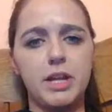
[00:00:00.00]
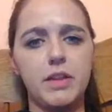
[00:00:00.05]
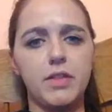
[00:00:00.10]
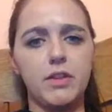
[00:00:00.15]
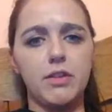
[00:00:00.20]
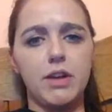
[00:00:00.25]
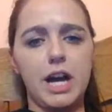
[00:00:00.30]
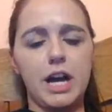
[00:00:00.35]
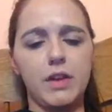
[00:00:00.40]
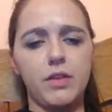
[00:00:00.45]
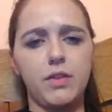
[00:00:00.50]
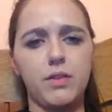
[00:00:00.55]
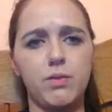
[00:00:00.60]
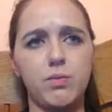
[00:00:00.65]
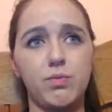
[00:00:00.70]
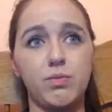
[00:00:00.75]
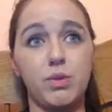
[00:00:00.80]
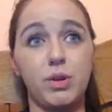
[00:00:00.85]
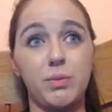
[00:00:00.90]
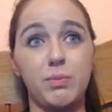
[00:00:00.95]

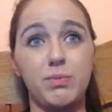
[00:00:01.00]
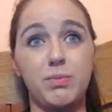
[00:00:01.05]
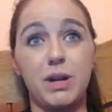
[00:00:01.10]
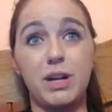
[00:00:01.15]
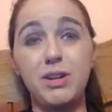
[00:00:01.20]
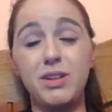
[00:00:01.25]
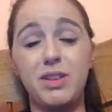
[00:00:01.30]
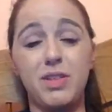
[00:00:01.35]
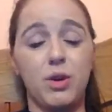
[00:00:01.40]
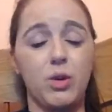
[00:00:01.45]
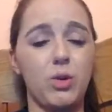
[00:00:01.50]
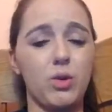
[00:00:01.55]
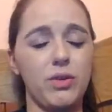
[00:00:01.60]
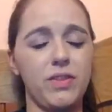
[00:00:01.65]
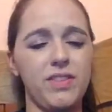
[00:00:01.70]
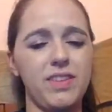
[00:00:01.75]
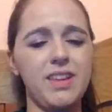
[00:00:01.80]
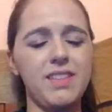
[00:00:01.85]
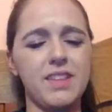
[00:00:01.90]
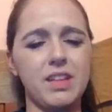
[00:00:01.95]
probably the whole
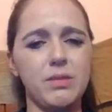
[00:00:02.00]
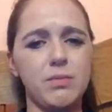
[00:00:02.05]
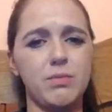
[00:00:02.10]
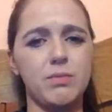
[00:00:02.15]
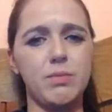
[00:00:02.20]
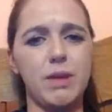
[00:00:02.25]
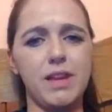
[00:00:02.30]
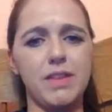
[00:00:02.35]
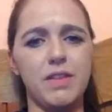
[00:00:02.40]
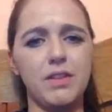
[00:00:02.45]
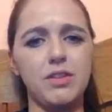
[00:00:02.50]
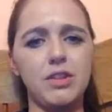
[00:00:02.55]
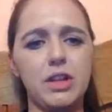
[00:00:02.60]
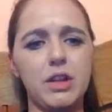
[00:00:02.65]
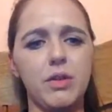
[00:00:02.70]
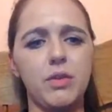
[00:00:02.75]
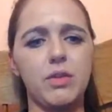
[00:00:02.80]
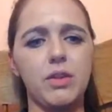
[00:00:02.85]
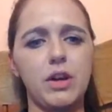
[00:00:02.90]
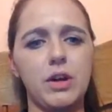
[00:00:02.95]
season,
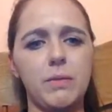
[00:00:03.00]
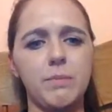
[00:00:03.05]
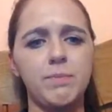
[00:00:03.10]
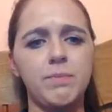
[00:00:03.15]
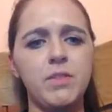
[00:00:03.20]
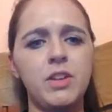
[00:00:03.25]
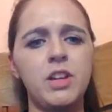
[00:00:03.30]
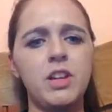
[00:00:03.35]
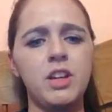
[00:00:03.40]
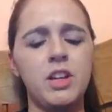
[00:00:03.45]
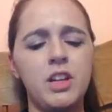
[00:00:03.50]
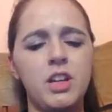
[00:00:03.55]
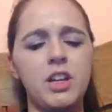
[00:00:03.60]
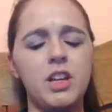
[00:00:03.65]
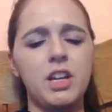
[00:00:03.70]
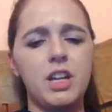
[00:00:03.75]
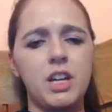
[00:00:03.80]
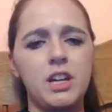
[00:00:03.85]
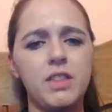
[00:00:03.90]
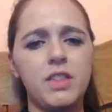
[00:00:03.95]
basically, so
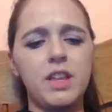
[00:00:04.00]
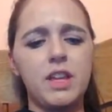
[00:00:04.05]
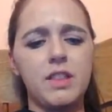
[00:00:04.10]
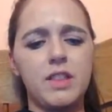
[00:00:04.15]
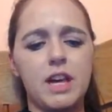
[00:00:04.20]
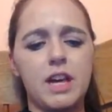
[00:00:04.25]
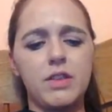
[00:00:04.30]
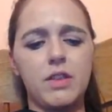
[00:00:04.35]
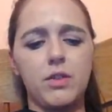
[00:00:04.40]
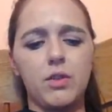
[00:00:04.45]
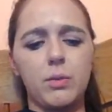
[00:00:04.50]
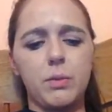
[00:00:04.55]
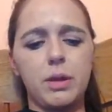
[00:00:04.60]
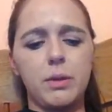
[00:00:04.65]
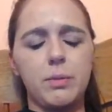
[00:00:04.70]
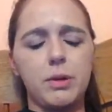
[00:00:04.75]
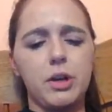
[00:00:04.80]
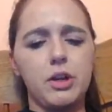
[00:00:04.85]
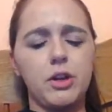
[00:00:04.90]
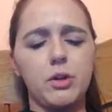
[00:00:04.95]
I think that this will be
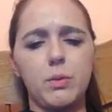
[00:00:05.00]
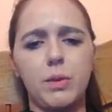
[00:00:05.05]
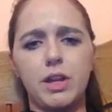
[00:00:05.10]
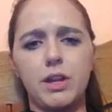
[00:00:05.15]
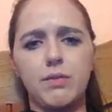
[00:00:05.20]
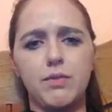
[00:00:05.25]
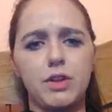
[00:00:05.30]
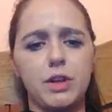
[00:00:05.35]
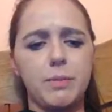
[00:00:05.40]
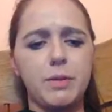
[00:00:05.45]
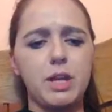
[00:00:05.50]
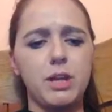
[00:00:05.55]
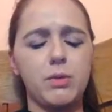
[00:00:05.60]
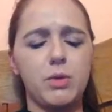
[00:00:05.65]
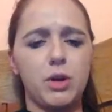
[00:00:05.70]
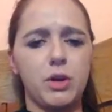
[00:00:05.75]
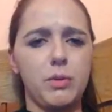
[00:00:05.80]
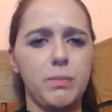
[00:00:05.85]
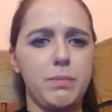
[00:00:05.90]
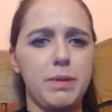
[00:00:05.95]
a pretty good weekend for him. He
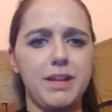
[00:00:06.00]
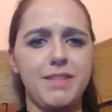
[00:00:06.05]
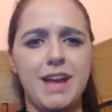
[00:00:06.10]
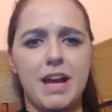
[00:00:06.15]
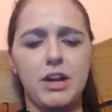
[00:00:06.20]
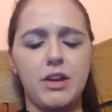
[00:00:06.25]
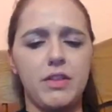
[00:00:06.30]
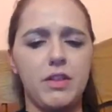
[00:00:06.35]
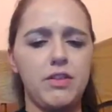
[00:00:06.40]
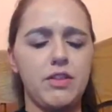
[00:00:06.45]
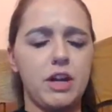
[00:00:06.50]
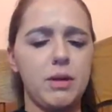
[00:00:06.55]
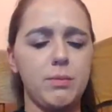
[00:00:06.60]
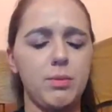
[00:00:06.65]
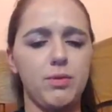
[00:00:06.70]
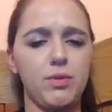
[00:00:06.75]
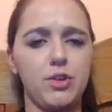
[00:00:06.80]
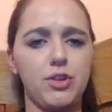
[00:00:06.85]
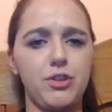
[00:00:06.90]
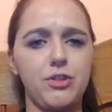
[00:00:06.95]
won't be down in the
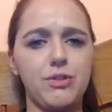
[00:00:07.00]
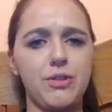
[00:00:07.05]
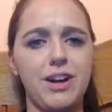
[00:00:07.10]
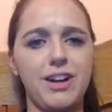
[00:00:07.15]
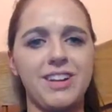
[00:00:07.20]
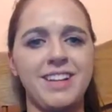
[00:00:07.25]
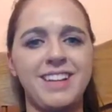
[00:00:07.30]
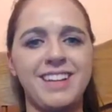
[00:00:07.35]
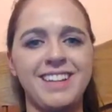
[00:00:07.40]
dumps for too long.